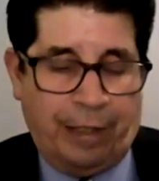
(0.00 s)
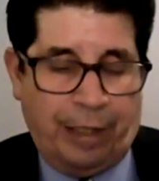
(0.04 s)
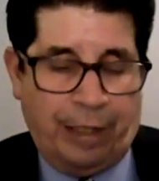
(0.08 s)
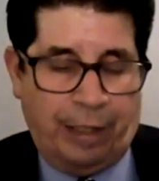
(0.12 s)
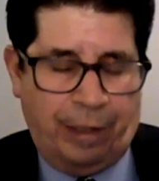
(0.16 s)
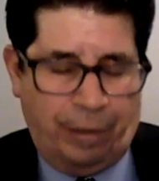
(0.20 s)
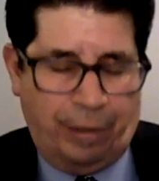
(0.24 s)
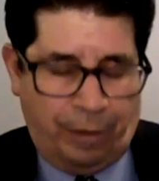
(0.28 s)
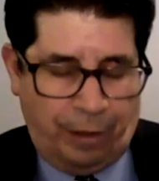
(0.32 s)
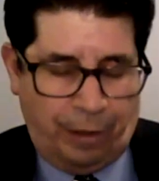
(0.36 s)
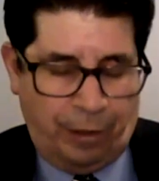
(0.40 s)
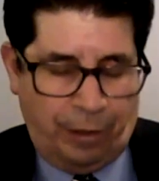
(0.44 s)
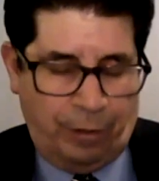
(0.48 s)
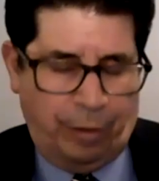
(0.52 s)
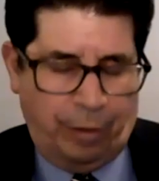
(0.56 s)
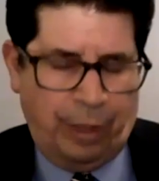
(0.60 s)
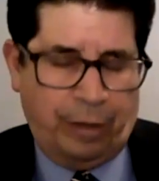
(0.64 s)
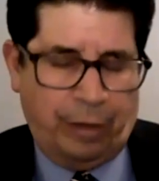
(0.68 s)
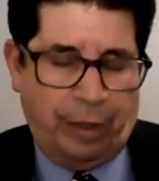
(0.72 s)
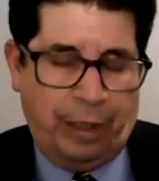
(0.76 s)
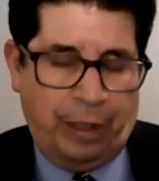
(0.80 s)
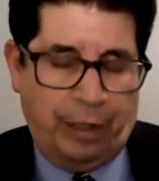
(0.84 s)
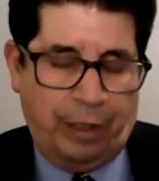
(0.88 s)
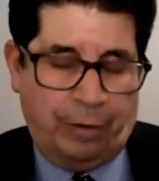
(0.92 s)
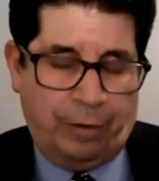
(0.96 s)
You
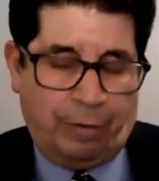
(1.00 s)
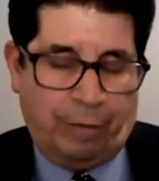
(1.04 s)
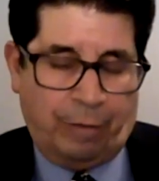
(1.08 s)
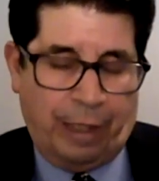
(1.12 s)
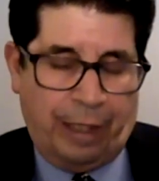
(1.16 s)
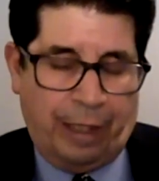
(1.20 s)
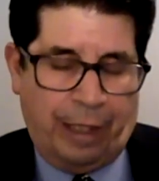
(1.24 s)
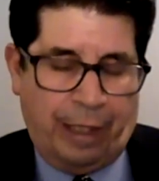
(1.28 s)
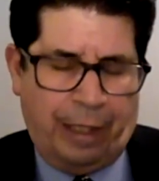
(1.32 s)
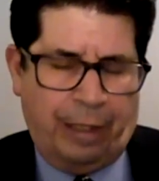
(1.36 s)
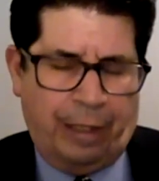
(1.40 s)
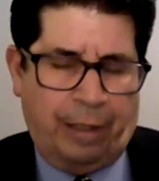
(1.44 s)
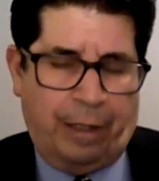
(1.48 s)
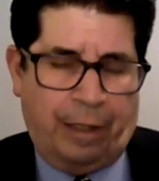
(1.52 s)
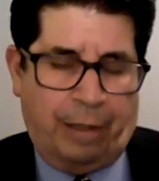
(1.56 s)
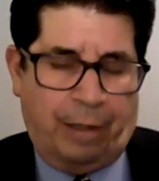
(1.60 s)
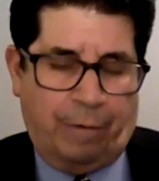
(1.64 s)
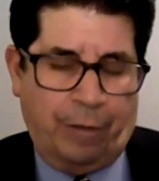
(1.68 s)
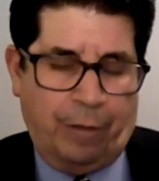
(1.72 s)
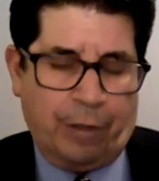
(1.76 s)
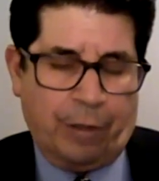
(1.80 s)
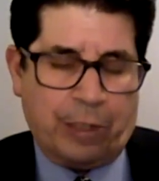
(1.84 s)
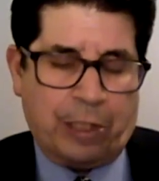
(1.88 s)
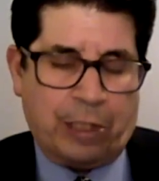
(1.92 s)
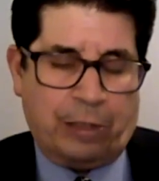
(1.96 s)
can either write a
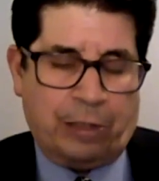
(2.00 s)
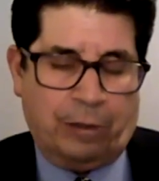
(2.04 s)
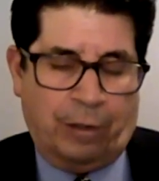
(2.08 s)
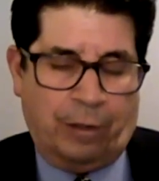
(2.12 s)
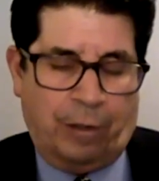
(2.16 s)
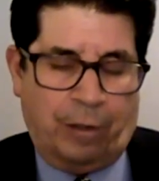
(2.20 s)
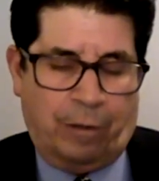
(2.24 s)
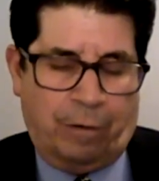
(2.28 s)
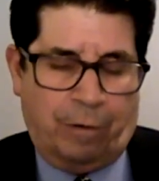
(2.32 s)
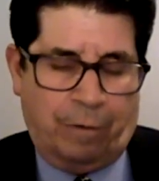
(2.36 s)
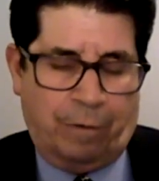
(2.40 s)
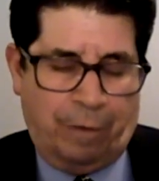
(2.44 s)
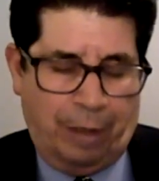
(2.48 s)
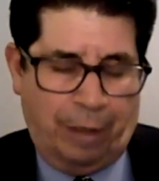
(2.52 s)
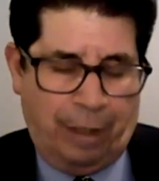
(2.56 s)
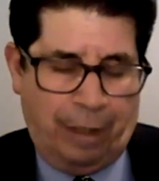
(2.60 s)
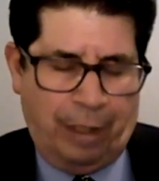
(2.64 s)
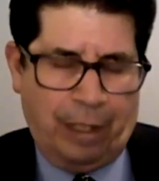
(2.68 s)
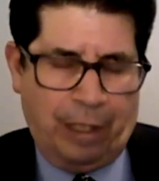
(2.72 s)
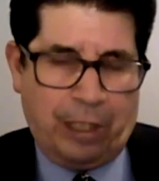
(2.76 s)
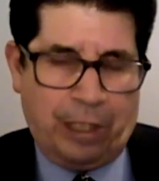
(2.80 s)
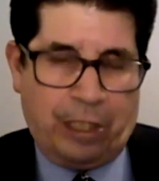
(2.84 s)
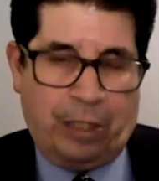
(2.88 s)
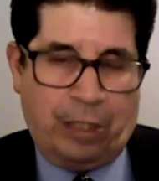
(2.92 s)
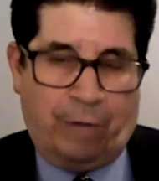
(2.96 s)
real slow,
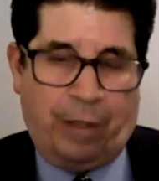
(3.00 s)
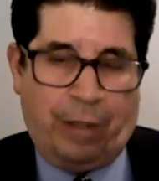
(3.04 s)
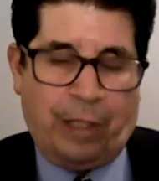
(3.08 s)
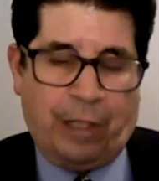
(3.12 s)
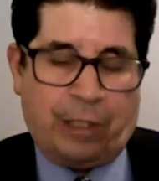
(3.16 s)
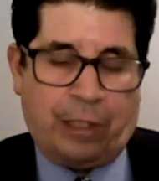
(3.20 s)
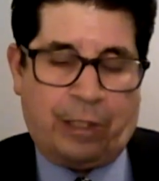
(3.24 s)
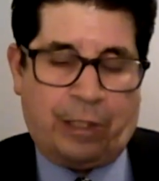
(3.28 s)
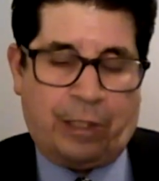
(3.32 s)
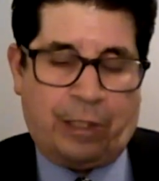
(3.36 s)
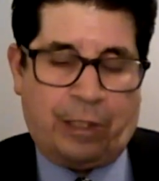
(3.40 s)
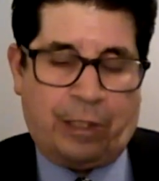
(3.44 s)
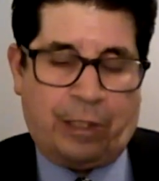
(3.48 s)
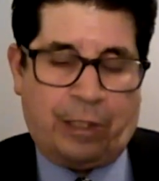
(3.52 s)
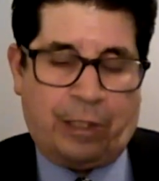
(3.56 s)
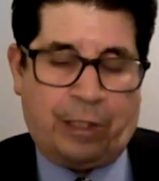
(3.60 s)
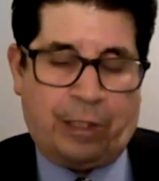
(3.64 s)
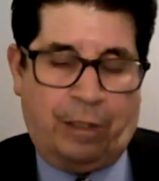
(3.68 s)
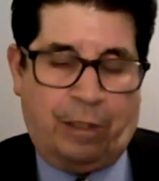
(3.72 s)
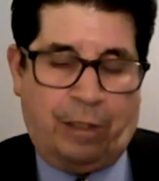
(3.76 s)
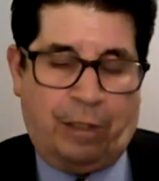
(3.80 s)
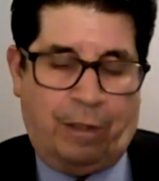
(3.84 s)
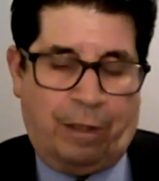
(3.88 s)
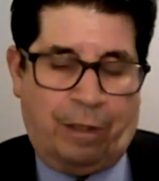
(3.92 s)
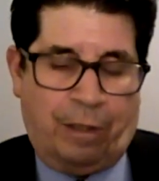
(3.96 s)
serious
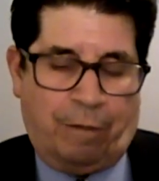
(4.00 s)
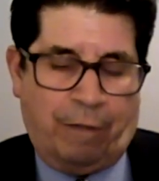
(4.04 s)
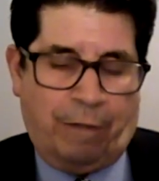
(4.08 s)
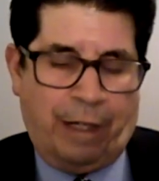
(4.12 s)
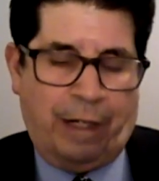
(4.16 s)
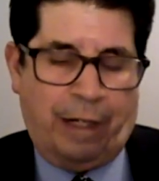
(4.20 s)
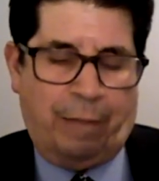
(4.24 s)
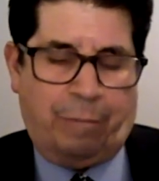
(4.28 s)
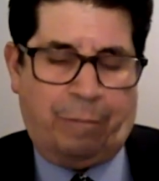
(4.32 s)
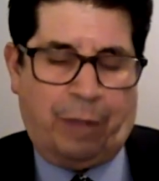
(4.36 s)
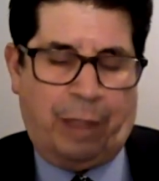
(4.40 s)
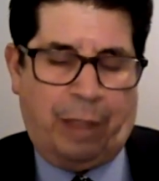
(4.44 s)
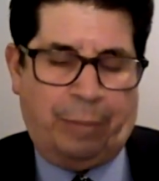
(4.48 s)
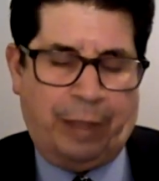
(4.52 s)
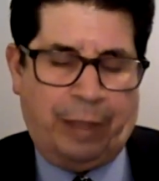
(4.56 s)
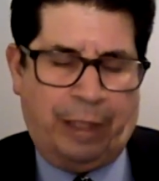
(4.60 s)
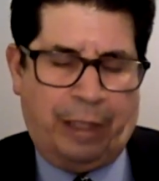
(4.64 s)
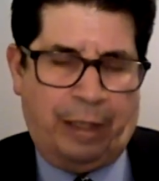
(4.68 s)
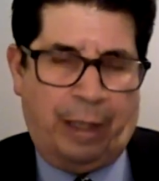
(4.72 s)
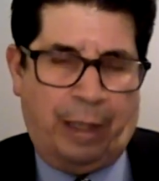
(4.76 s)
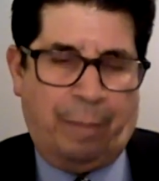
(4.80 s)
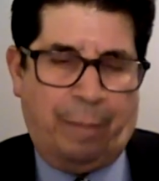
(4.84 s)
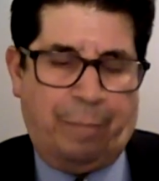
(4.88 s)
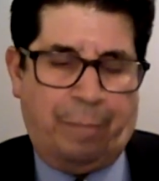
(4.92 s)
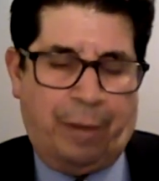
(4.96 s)
song, or write it probably
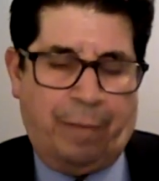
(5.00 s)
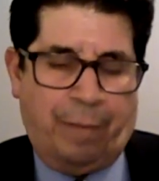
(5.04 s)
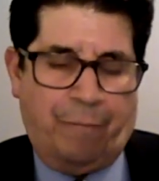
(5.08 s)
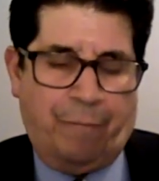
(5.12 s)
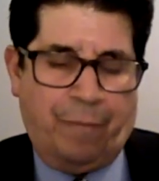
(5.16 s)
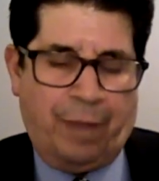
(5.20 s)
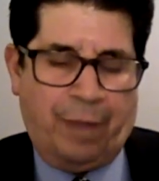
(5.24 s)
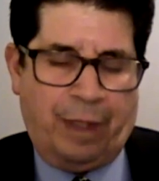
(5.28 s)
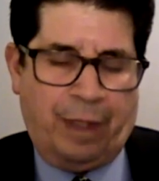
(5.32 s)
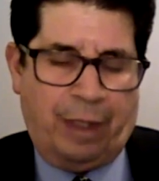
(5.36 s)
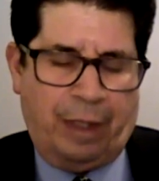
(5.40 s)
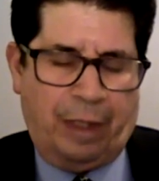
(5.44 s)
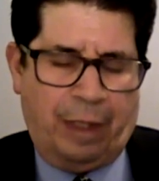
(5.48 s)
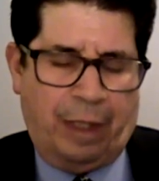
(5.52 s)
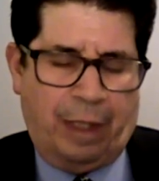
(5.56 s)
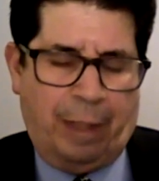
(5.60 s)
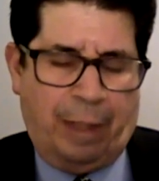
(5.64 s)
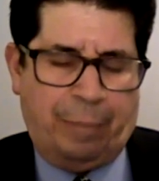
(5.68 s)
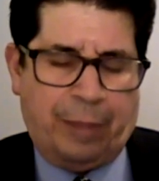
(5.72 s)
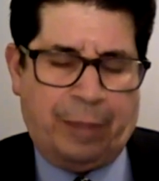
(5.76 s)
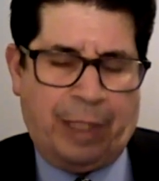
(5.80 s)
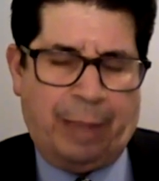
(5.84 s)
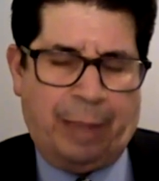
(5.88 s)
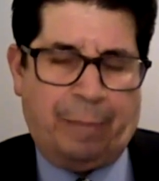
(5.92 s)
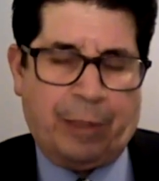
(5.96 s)
an up
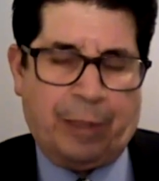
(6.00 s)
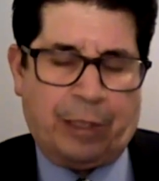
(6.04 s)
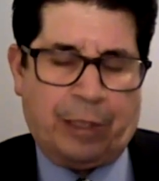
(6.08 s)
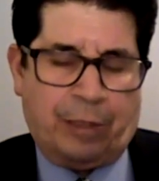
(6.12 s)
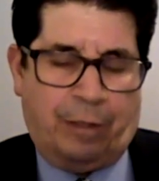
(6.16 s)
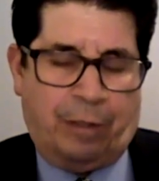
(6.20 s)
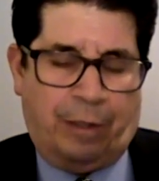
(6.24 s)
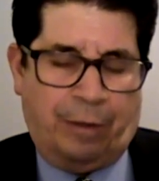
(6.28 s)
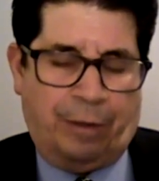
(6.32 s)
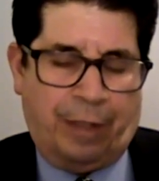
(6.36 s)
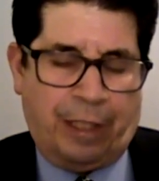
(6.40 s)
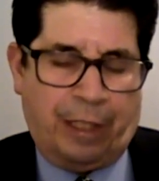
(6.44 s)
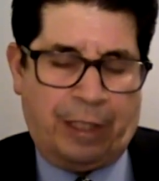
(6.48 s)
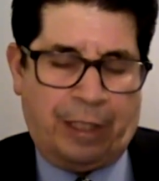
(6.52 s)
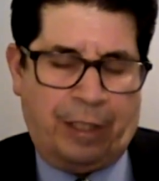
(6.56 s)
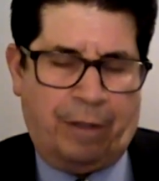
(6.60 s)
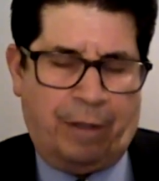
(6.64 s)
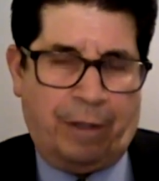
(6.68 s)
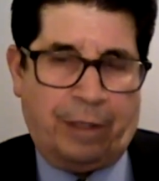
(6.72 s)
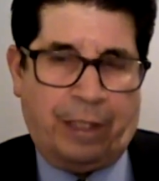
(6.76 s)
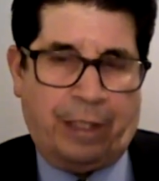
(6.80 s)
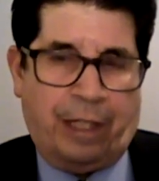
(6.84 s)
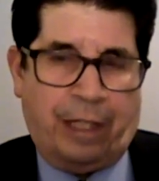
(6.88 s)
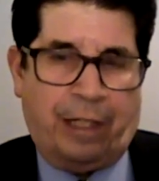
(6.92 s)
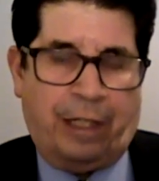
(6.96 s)
type of song that's
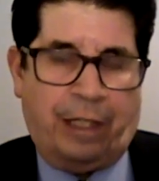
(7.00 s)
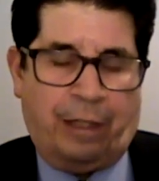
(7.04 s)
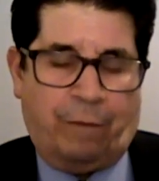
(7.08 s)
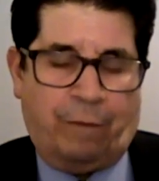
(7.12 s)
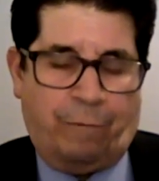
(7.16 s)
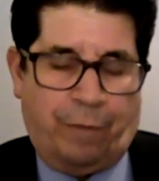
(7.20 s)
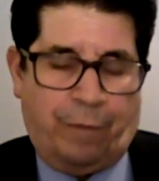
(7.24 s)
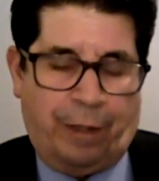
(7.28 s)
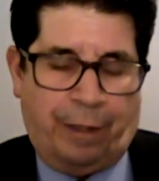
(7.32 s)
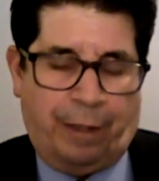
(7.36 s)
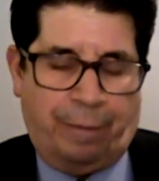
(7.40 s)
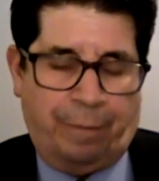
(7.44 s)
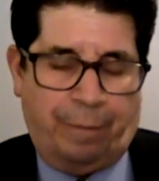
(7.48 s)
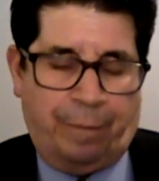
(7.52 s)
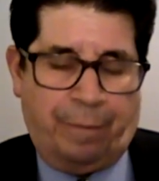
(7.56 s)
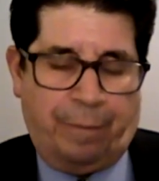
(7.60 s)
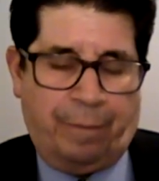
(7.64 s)
entertaining and fun.